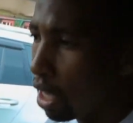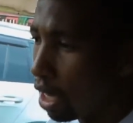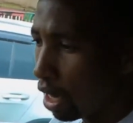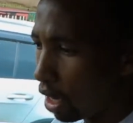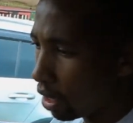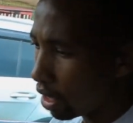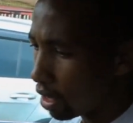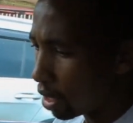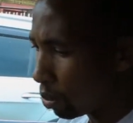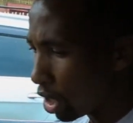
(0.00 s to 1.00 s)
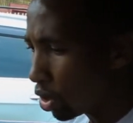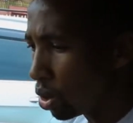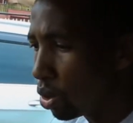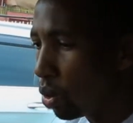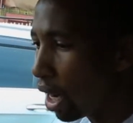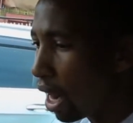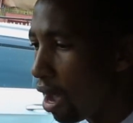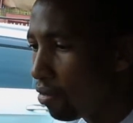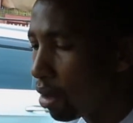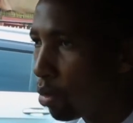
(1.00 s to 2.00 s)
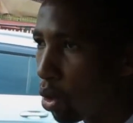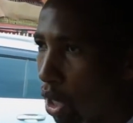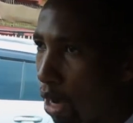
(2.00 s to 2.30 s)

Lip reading: the suspensions, you can have them on